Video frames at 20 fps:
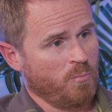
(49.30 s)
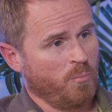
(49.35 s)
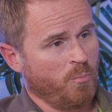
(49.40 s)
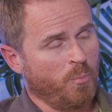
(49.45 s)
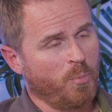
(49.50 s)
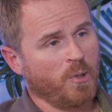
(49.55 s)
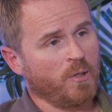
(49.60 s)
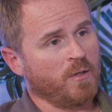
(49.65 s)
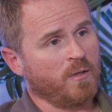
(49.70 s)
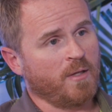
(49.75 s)

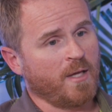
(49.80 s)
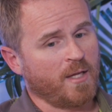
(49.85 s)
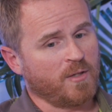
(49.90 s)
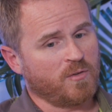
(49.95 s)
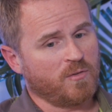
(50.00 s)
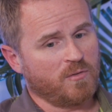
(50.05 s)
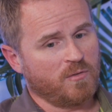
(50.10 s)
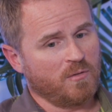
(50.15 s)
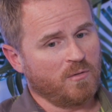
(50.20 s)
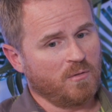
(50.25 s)
But
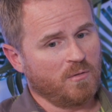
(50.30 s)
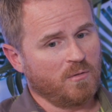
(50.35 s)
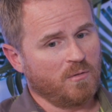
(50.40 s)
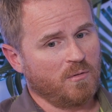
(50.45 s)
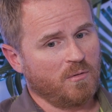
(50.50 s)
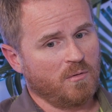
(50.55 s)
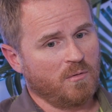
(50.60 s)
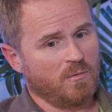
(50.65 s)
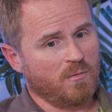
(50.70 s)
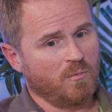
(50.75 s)

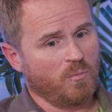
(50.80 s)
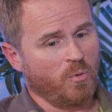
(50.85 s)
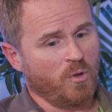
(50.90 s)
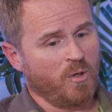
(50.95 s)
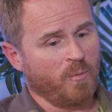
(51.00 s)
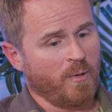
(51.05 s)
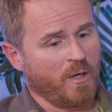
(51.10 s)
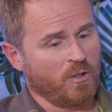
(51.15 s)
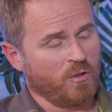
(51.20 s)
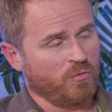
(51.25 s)

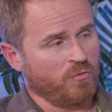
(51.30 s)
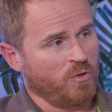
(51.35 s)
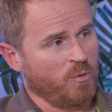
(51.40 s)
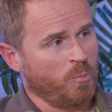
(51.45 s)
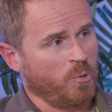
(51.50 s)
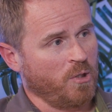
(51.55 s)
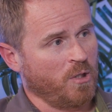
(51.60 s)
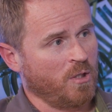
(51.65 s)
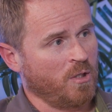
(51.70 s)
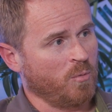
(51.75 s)
what about your
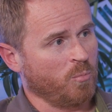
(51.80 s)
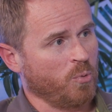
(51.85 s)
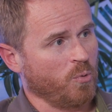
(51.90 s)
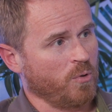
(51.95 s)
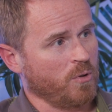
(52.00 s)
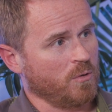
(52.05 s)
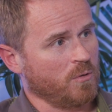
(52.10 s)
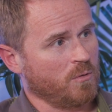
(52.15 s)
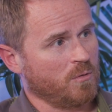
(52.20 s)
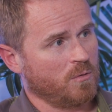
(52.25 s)
VPN
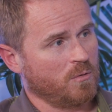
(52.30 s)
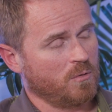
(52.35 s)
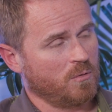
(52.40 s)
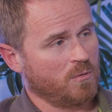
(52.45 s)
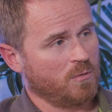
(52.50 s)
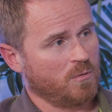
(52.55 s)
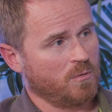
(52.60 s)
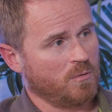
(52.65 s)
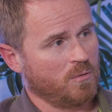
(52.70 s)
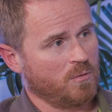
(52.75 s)
endpoint?
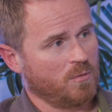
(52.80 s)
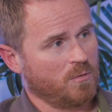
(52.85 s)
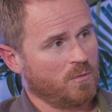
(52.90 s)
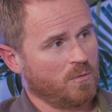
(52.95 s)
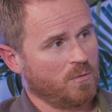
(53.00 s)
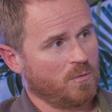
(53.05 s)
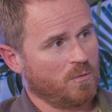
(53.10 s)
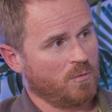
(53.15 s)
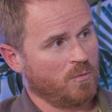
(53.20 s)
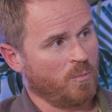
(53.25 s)

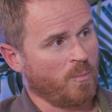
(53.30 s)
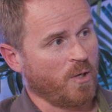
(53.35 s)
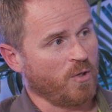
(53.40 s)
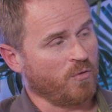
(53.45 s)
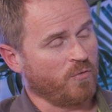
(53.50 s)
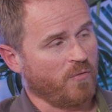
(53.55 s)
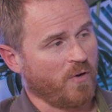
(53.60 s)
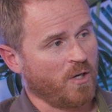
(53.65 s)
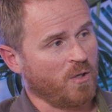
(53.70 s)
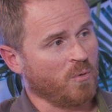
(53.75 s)
What about
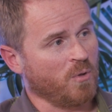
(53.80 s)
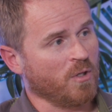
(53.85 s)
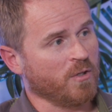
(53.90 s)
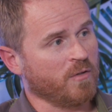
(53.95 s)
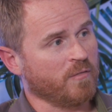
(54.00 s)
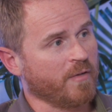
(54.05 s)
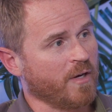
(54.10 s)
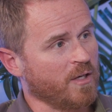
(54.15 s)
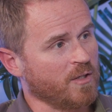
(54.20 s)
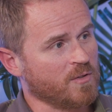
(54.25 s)
your firewall
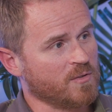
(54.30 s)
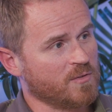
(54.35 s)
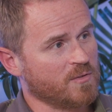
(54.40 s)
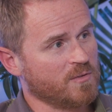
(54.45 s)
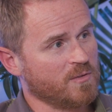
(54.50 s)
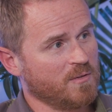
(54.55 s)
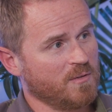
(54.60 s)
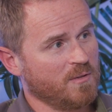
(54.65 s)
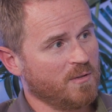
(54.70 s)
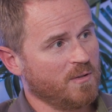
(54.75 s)

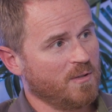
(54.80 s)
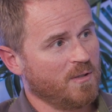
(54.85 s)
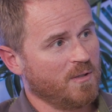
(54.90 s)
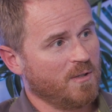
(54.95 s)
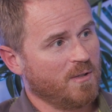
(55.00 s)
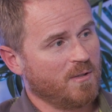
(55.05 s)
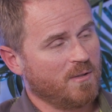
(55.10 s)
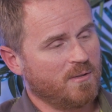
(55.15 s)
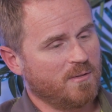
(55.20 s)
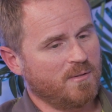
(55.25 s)
device?
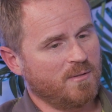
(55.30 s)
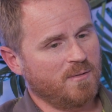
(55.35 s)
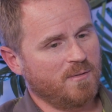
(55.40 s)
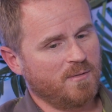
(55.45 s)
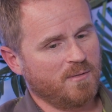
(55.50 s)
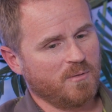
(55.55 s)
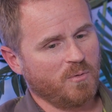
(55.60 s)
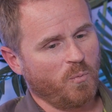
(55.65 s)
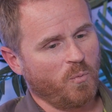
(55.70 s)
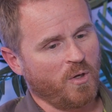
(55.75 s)

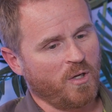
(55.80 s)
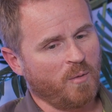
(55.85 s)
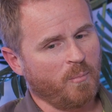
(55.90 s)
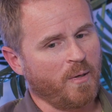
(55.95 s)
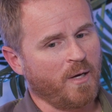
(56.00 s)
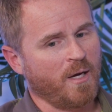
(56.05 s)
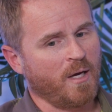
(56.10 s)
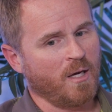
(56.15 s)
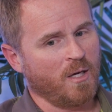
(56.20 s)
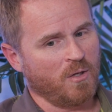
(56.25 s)
What
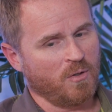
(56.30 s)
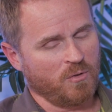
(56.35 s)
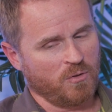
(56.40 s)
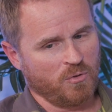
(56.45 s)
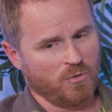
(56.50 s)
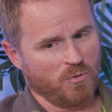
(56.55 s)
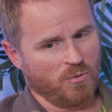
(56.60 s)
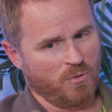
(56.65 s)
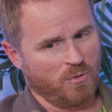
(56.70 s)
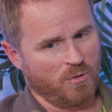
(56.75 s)
about
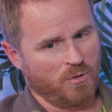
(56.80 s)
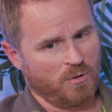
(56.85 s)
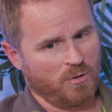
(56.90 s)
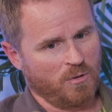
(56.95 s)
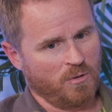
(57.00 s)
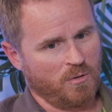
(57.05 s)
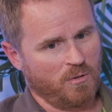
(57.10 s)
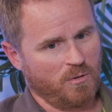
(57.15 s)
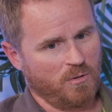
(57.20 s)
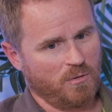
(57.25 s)

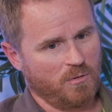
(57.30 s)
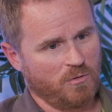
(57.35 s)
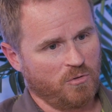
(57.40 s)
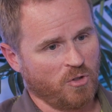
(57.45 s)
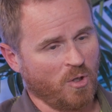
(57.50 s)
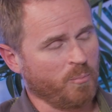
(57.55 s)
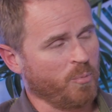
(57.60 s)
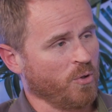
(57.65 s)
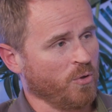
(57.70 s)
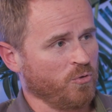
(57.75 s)
your
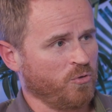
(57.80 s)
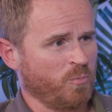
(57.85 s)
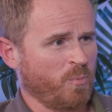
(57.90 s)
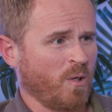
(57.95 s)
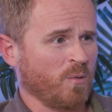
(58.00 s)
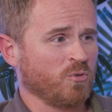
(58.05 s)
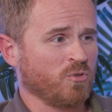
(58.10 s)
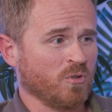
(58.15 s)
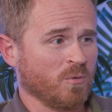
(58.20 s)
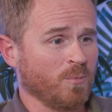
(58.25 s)
jump host? You
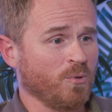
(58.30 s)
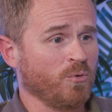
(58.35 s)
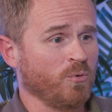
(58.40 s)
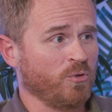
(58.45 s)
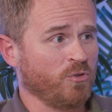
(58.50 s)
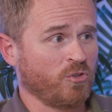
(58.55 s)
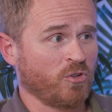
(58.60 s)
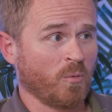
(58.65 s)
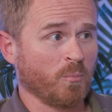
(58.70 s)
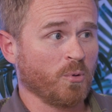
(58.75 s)
probably should have been
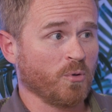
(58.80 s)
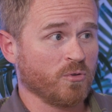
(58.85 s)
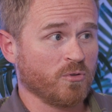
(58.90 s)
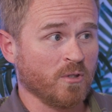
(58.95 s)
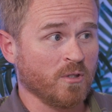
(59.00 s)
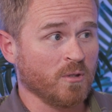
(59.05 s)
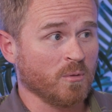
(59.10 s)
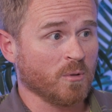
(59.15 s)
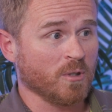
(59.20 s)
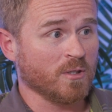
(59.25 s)
doing jump host
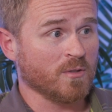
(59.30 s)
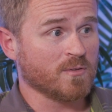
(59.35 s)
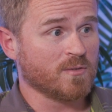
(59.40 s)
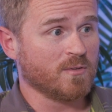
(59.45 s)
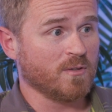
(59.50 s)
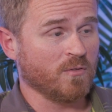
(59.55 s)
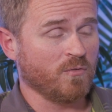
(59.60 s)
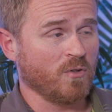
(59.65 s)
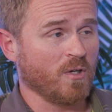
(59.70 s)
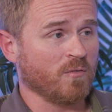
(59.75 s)

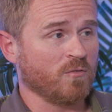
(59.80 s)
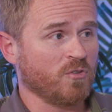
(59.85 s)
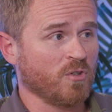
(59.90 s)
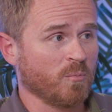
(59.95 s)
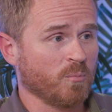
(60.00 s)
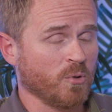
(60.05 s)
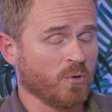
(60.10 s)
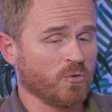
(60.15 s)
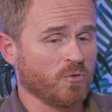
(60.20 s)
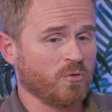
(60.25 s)
anyways. If you have a
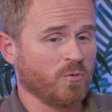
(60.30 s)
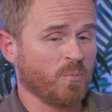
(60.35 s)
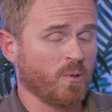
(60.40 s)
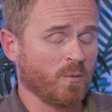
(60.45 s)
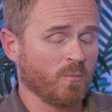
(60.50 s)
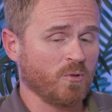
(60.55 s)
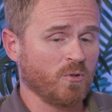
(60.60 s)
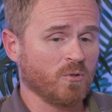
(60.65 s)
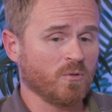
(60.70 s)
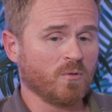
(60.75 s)
jump host, you
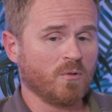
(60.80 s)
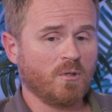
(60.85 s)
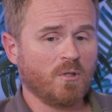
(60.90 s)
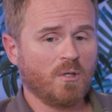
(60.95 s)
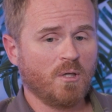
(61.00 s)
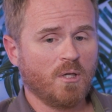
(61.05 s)
probably do.